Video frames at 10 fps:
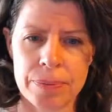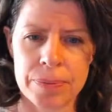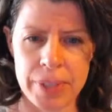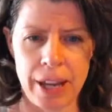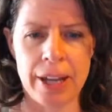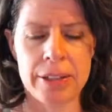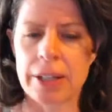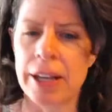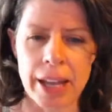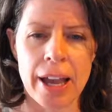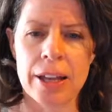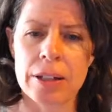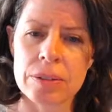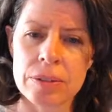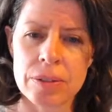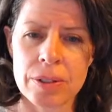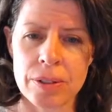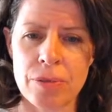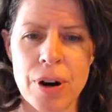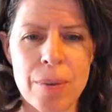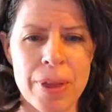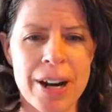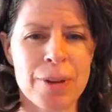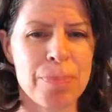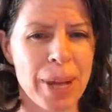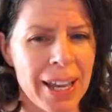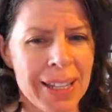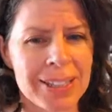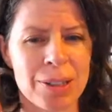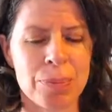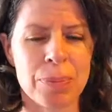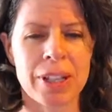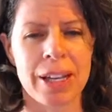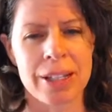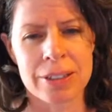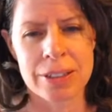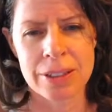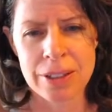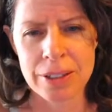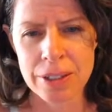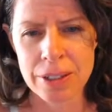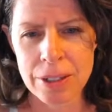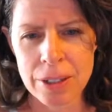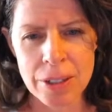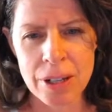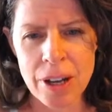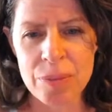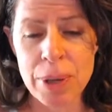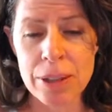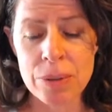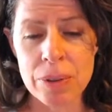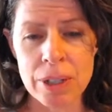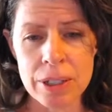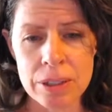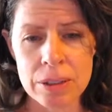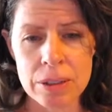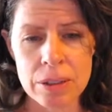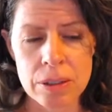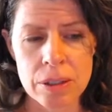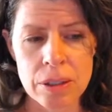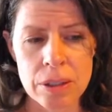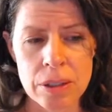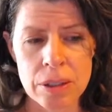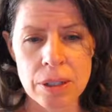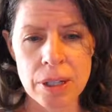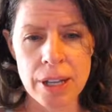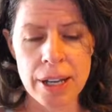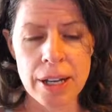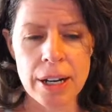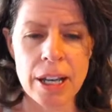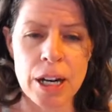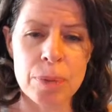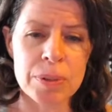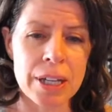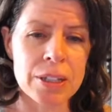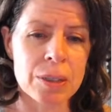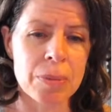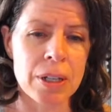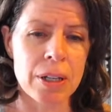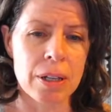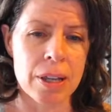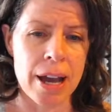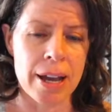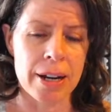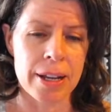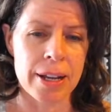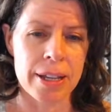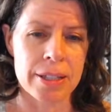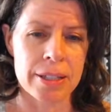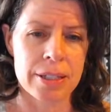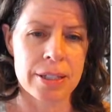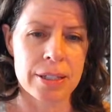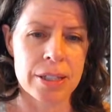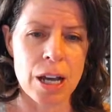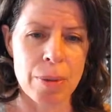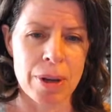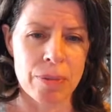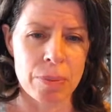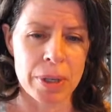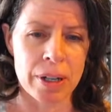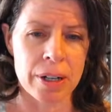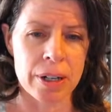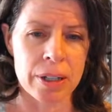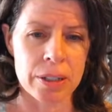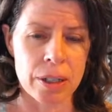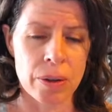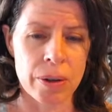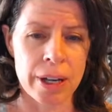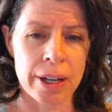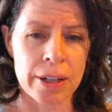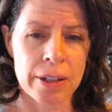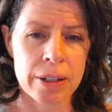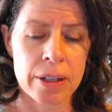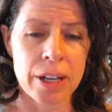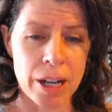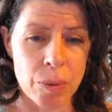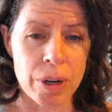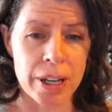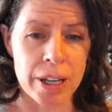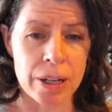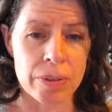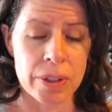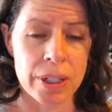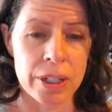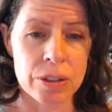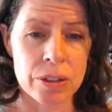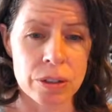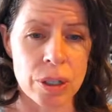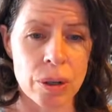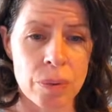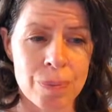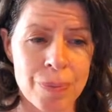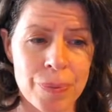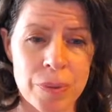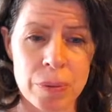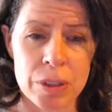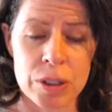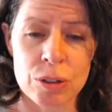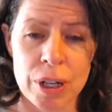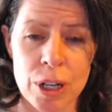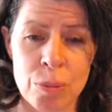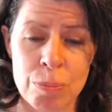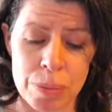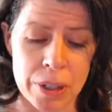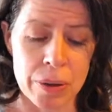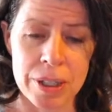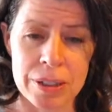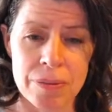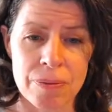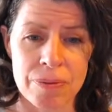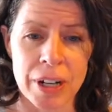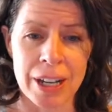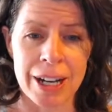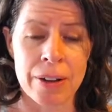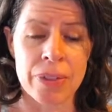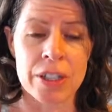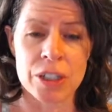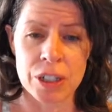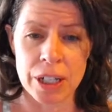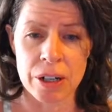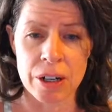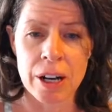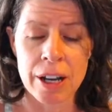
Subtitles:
debt again from their pate and plate? I've been through this. It upsets me that it's coming from behind, okay? And I want to get over this, so I'll just try and blow this fucking out the shitter